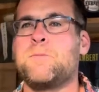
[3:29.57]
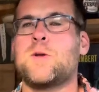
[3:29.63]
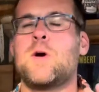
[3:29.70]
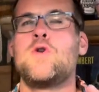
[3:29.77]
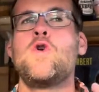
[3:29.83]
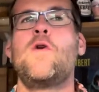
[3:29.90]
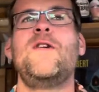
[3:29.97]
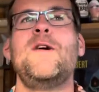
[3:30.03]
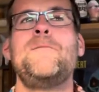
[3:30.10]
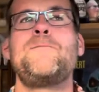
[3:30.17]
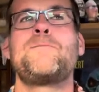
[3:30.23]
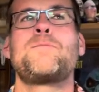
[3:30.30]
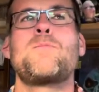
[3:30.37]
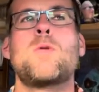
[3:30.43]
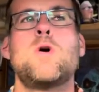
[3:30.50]
Nothing
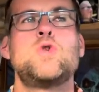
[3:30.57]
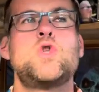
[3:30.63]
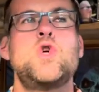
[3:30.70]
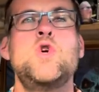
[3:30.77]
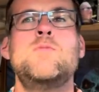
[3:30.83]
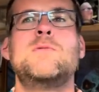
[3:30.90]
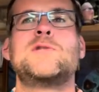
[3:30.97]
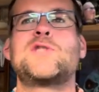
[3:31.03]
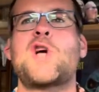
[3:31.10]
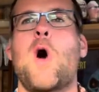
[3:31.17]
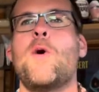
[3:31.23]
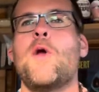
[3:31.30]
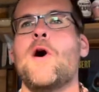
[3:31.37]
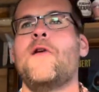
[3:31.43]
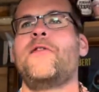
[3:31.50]
too much
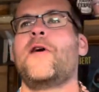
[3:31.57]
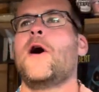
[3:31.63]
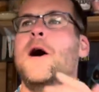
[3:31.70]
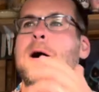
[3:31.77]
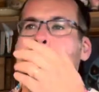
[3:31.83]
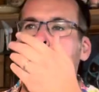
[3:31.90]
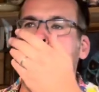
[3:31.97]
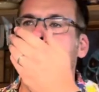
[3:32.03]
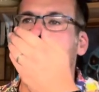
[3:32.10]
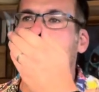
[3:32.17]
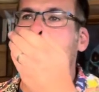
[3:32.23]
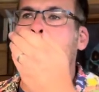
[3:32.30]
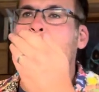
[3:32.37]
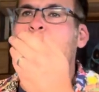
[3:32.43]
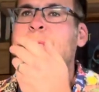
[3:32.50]
going off um,
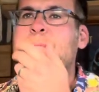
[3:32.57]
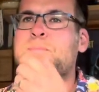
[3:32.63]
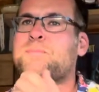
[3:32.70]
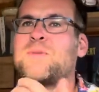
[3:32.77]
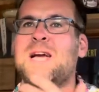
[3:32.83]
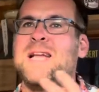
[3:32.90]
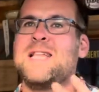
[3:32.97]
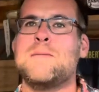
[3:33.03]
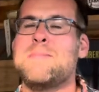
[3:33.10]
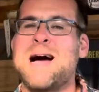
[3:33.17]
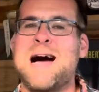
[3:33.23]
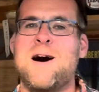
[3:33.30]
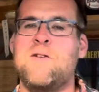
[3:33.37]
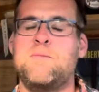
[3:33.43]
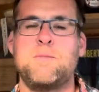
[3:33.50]
in the
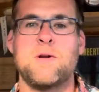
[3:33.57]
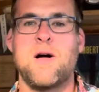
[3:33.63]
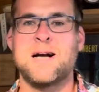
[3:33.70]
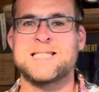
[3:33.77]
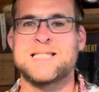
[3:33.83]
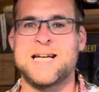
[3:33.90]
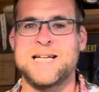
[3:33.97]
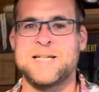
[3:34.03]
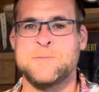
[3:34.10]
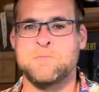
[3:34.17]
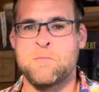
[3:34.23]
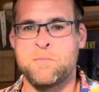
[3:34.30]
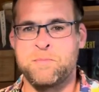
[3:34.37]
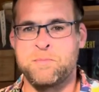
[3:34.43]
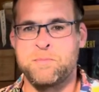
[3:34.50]
mouth, but like I say,
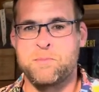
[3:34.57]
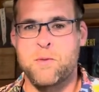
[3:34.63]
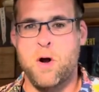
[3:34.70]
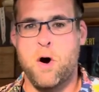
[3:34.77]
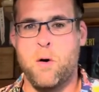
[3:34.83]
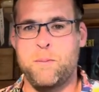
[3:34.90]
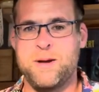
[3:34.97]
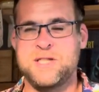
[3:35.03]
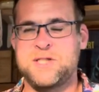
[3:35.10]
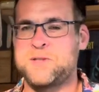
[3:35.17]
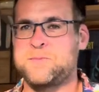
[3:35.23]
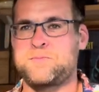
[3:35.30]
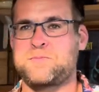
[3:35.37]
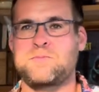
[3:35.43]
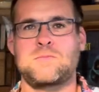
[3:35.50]
hoppage,
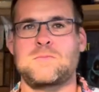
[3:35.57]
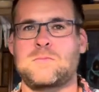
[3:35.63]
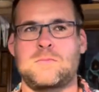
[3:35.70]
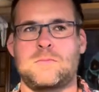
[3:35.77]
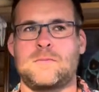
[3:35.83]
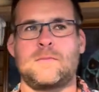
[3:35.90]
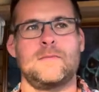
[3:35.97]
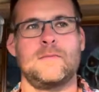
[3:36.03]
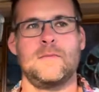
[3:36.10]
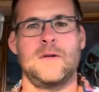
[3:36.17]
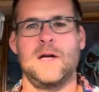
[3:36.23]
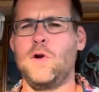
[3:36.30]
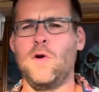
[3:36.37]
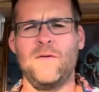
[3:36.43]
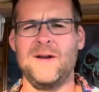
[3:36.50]

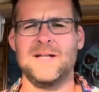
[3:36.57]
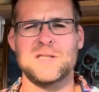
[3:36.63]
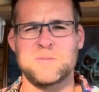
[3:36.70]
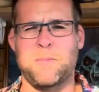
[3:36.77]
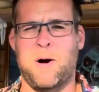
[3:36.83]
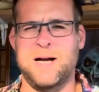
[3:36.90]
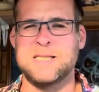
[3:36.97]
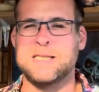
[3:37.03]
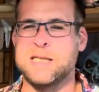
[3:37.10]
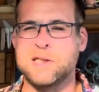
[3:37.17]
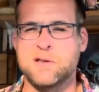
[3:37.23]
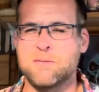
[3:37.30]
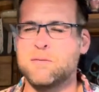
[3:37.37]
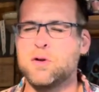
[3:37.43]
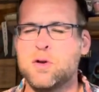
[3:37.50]
lovely and spicy,
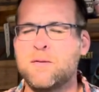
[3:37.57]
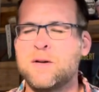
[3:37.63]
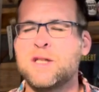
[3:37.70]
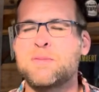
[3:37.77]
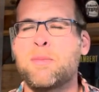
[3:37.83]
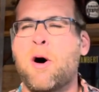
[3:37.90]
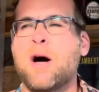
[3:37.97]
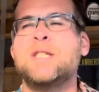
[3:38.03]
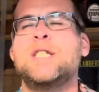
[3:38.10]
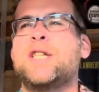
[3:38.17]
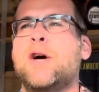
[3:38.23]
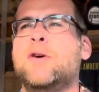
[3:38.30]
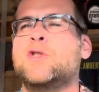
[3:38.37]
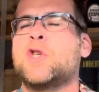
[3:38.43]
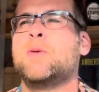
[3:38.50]
some lovely spicy
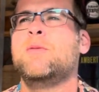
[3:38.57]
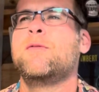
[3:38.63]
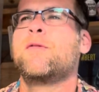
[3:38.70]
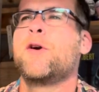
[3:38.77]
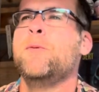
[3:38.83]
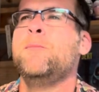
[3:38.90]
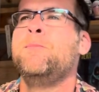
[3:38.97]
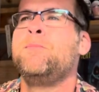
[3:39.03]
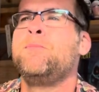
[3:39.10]
tones coming through.